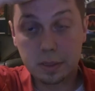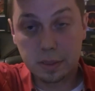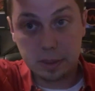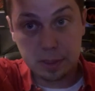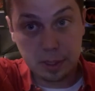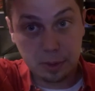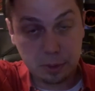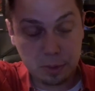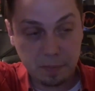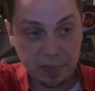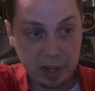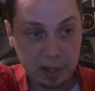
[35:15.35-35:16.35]
So
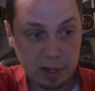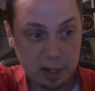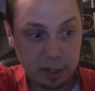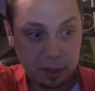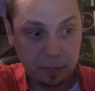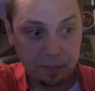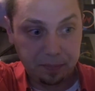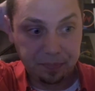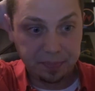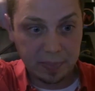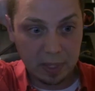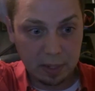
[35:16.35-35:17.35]
So,
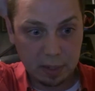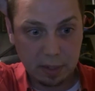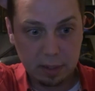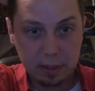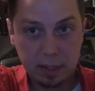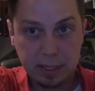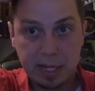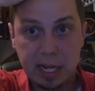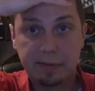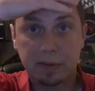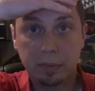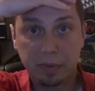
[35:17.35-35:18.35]

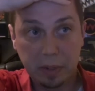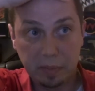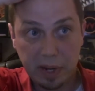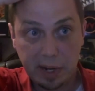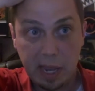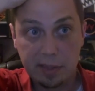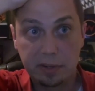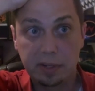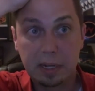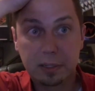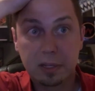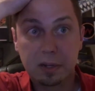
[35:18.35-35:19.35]
aside from when my catheter
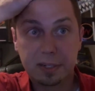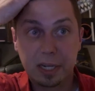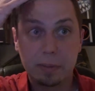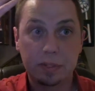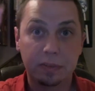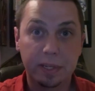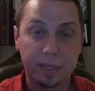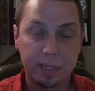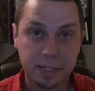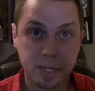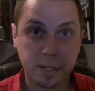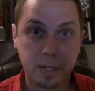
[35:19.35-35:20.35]
got clogged and I was really
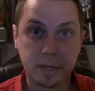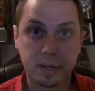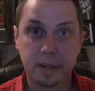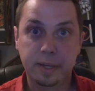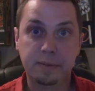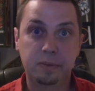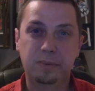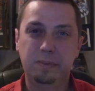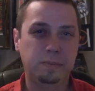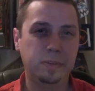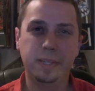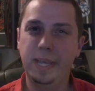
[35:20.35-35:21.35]
distended, I never
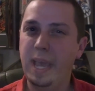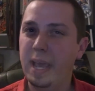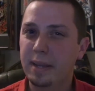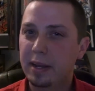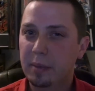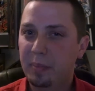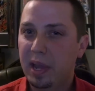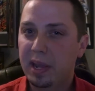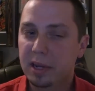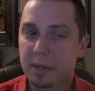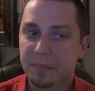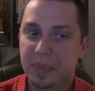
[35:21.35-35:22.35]
really had any pain.